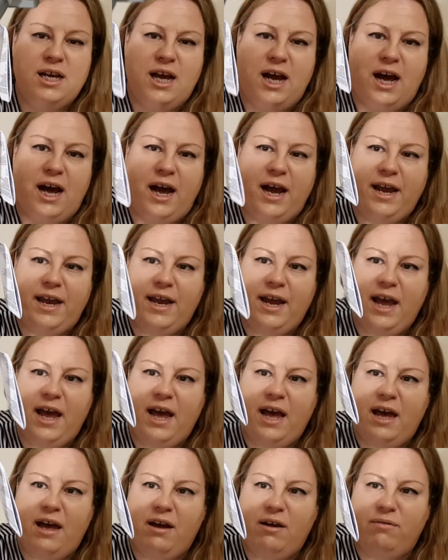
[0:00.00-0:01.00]
I
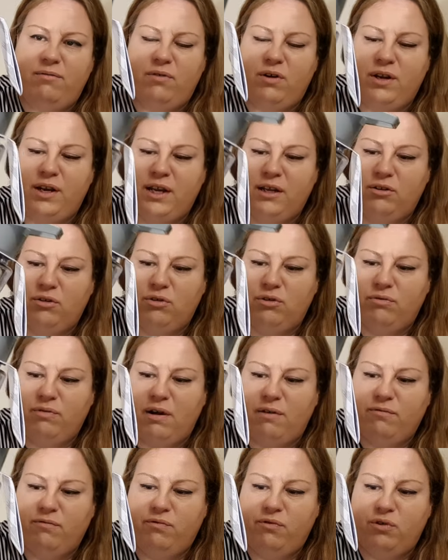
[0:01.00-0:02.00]
have another
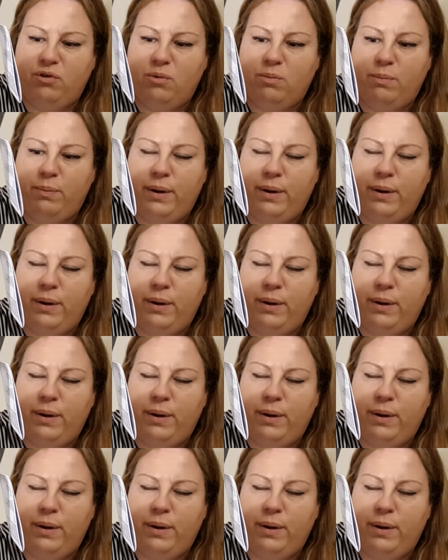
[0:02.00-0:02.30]
one from